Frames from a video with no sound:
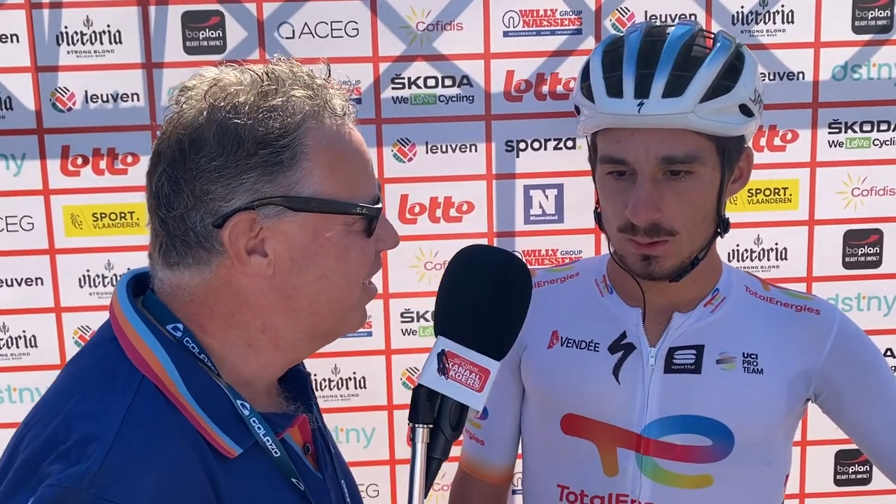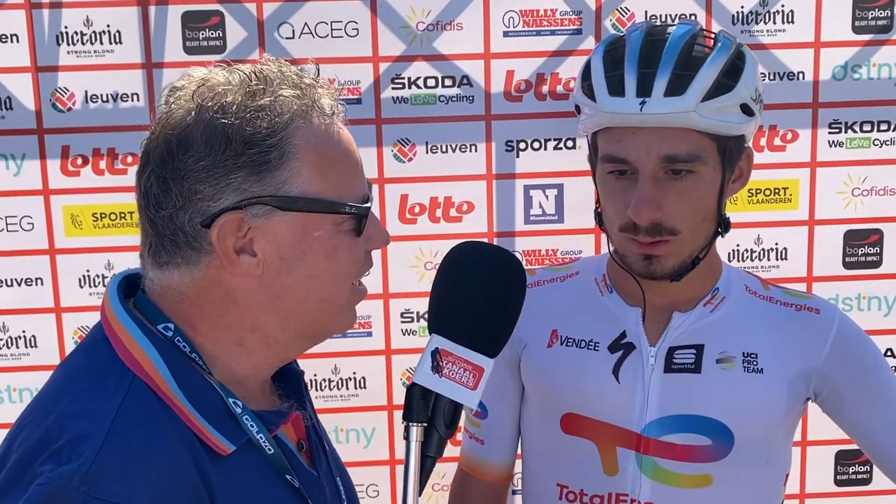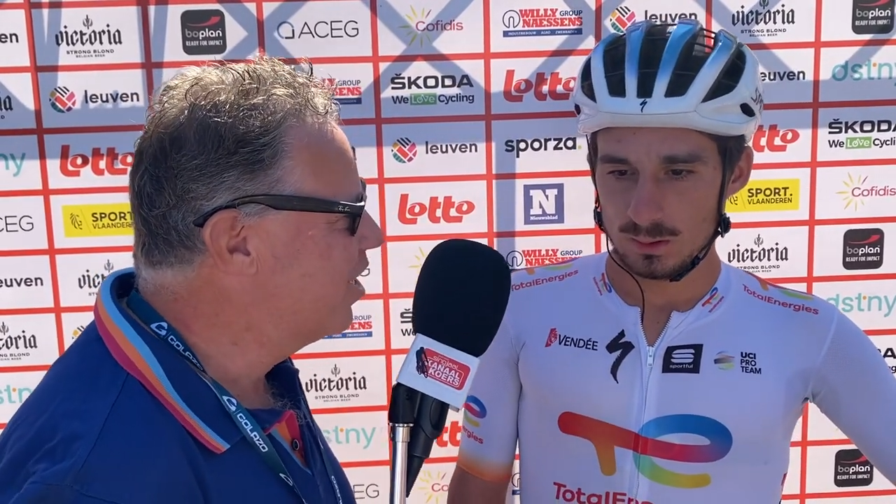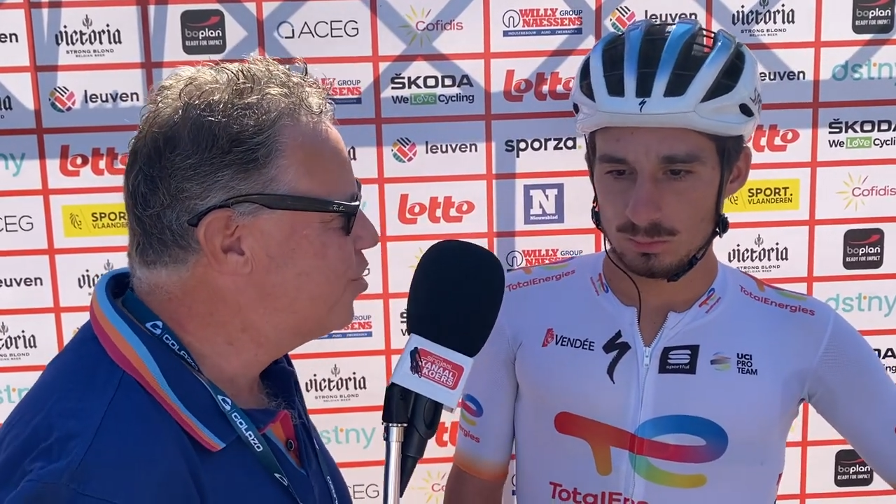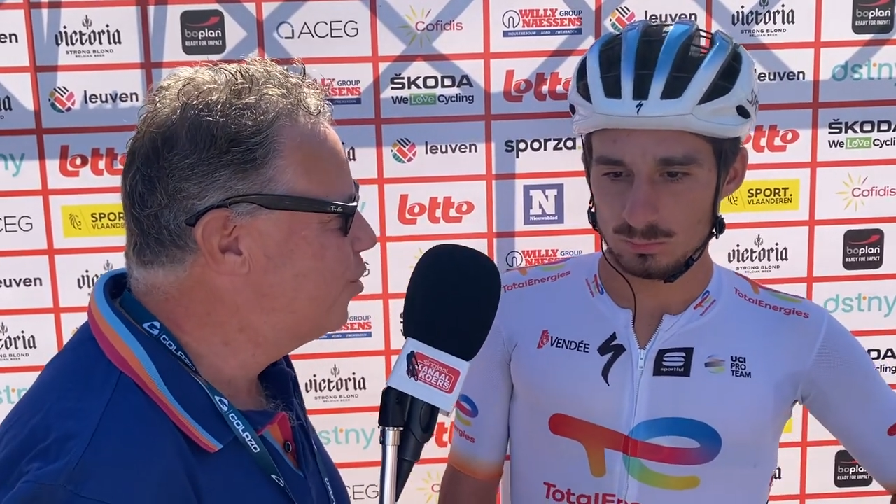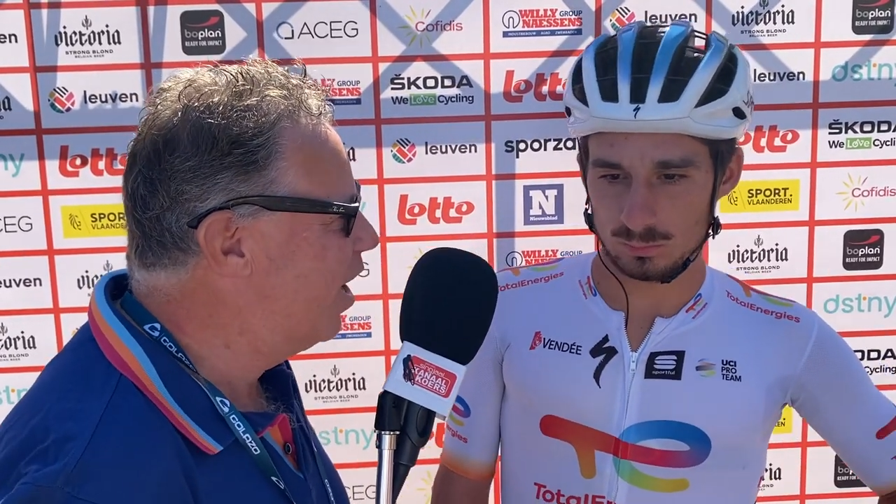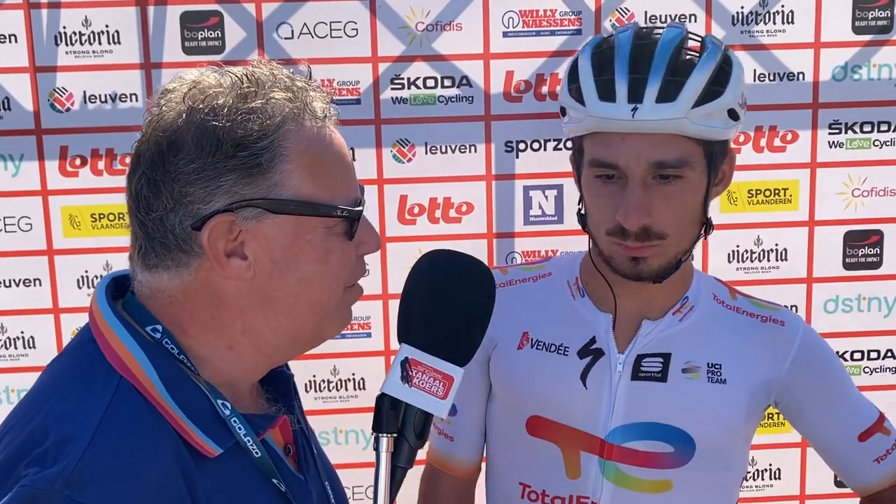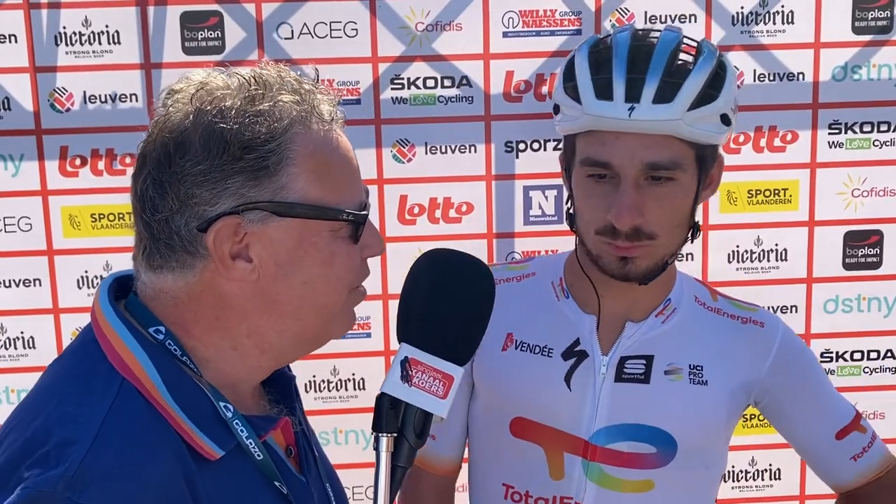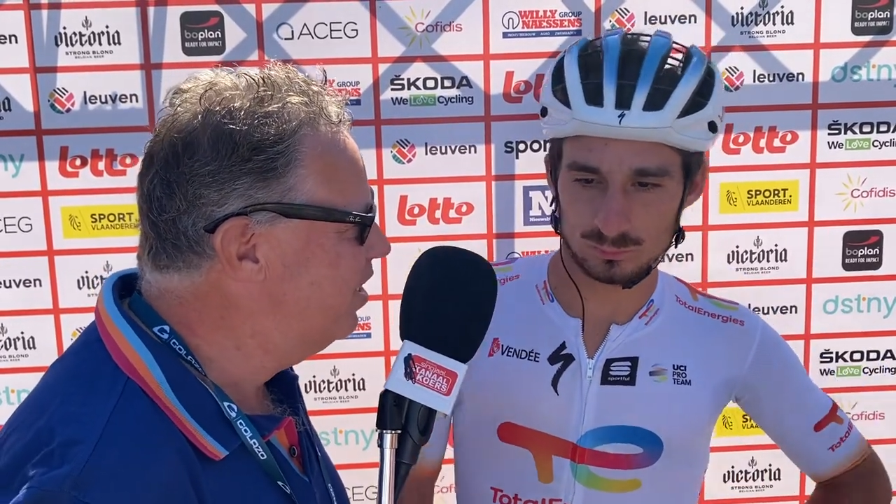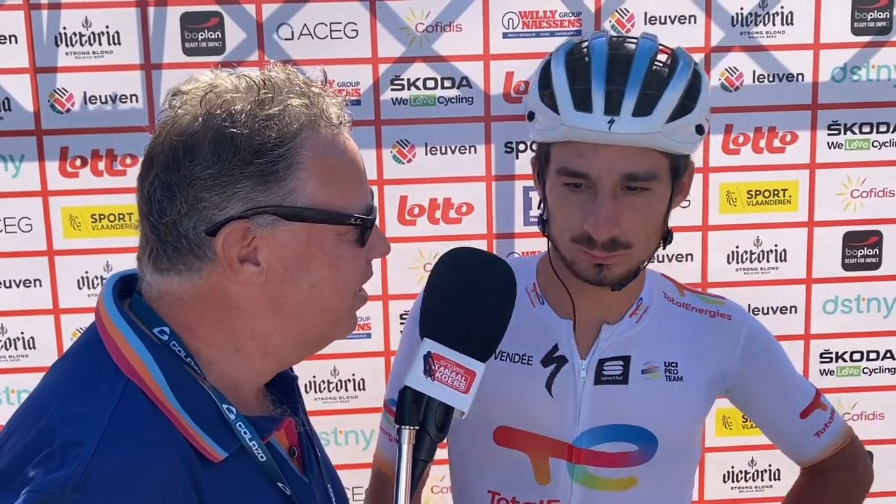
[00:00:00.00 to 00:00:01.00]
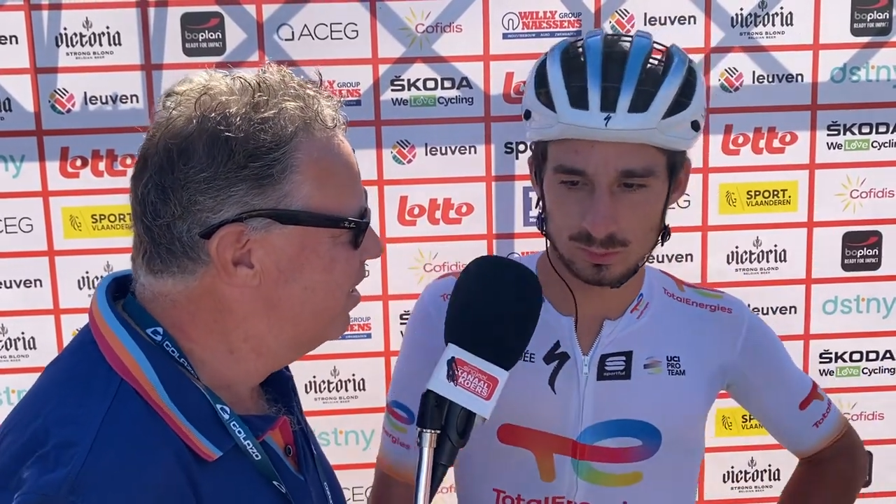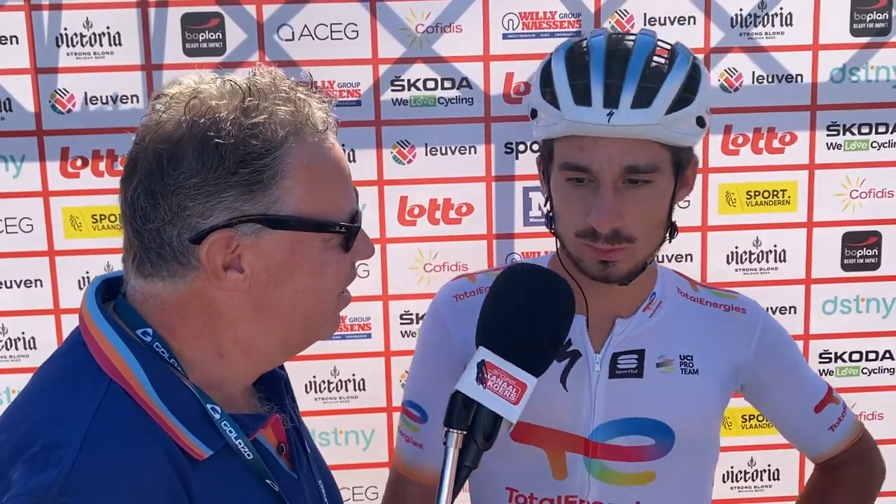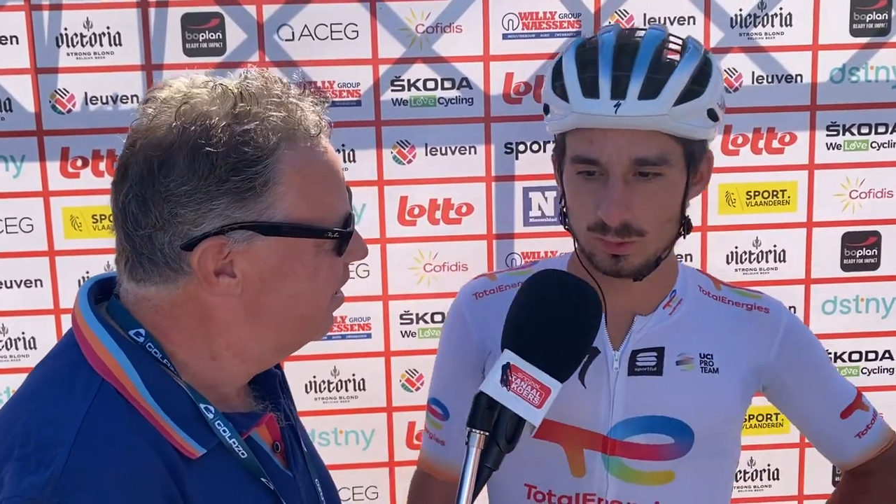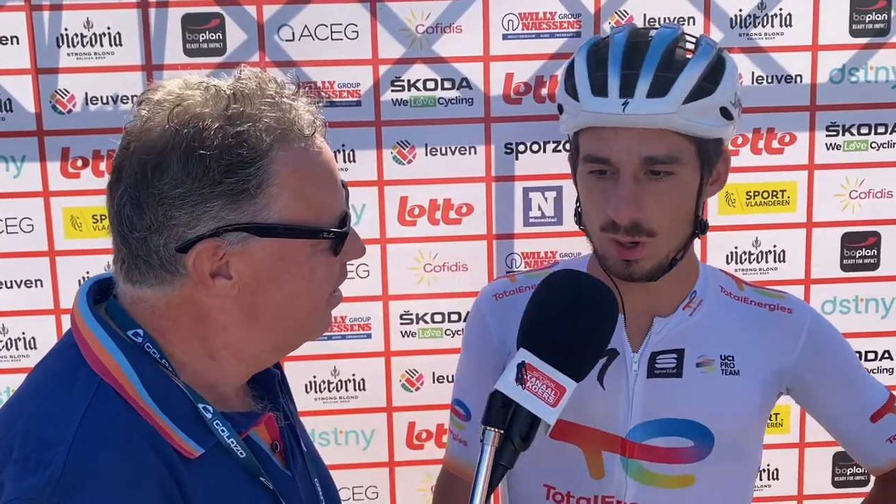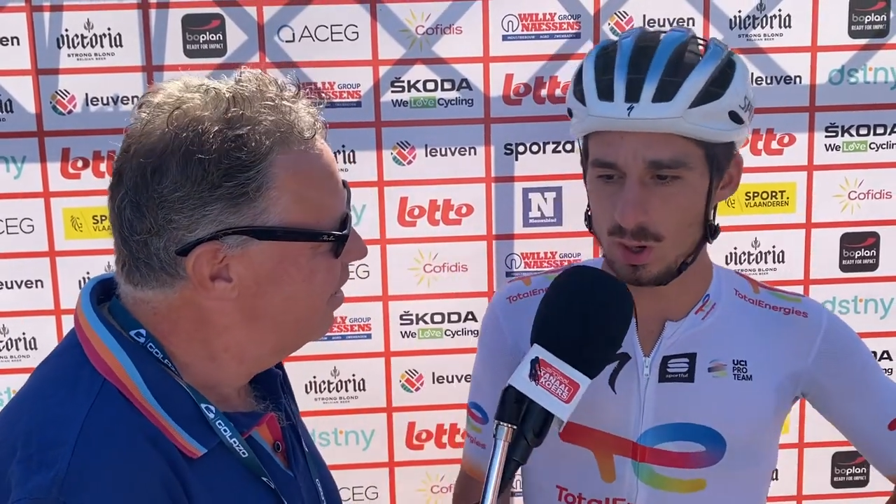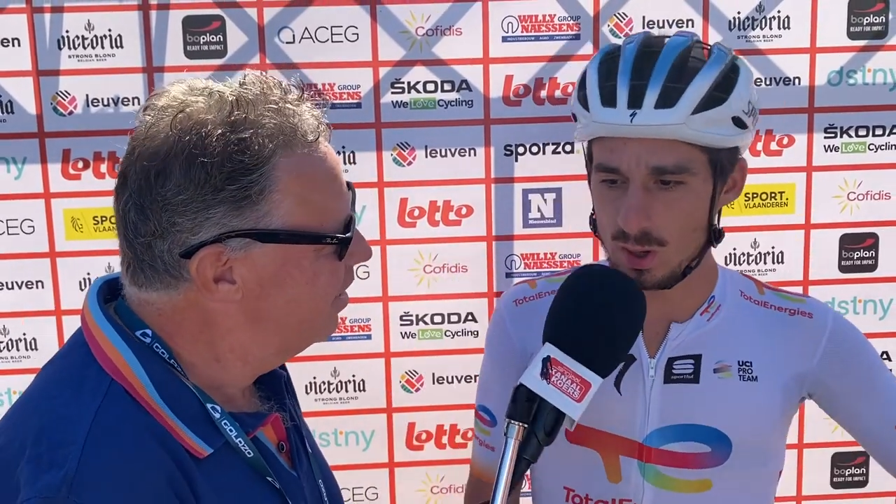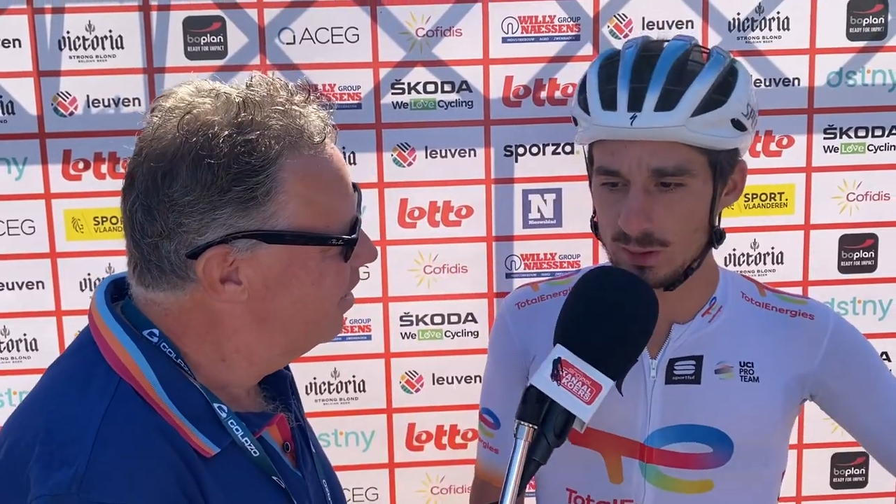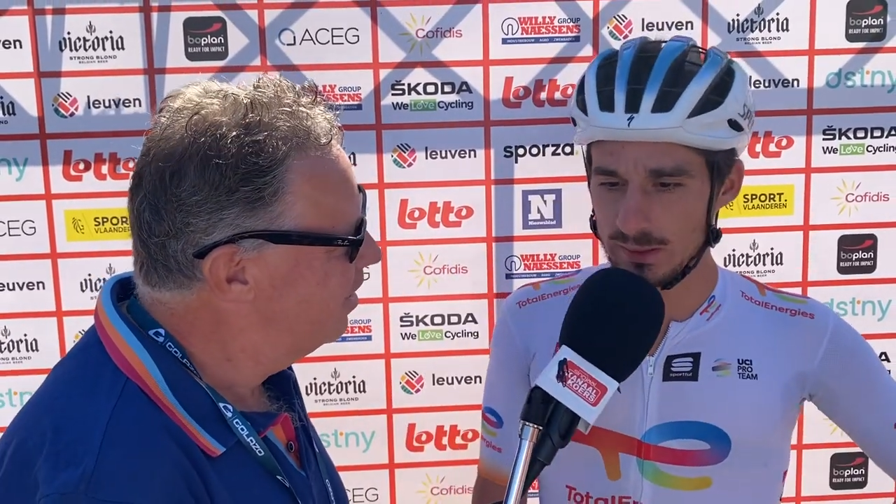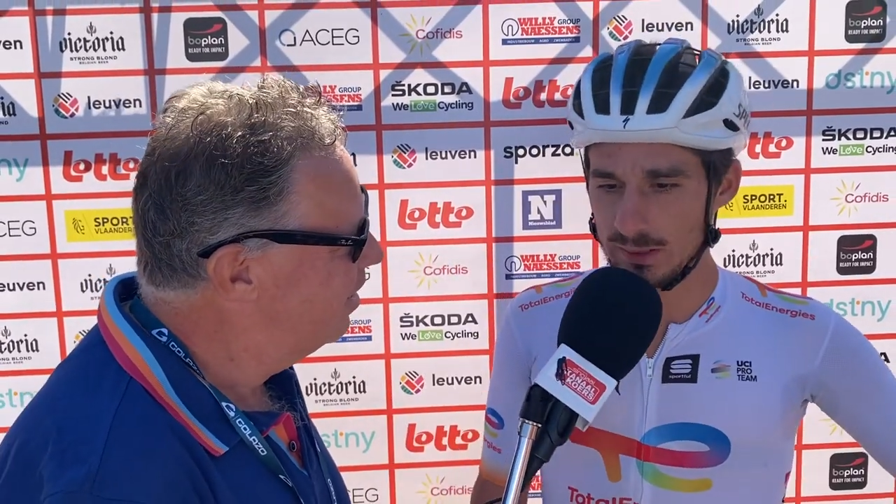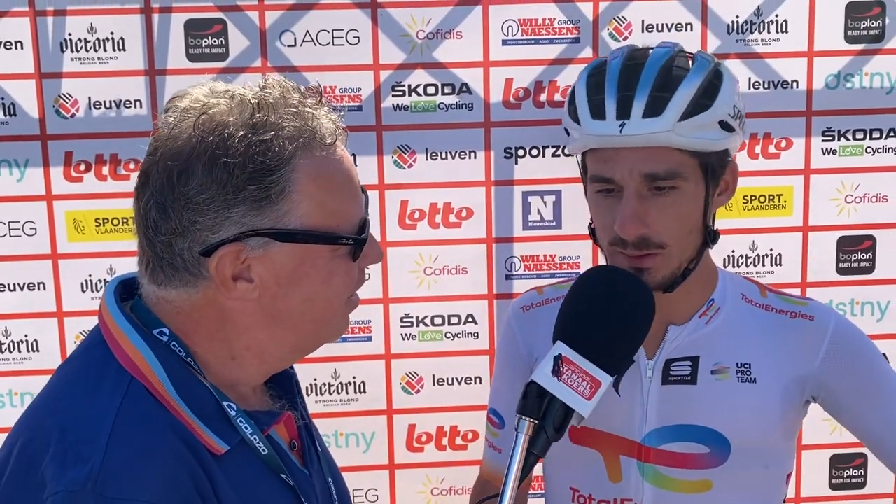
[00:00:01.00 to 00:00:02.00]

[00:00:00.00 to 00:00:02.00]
It's too heavy? No, the,